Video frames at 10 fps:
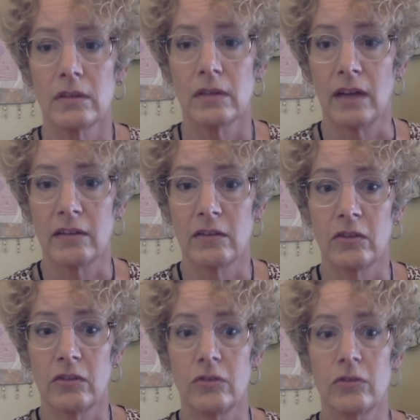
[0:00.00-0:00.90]
connective
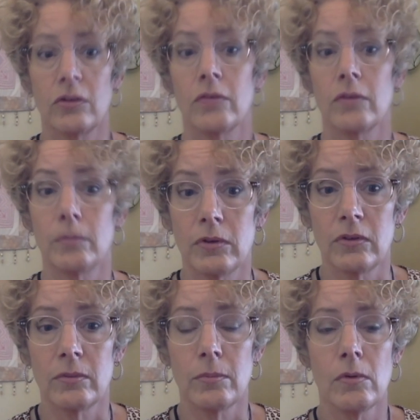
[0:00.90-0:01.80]
tissue turnover and
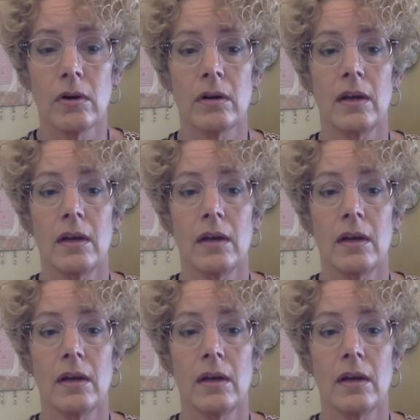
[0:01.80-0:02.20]
produce more.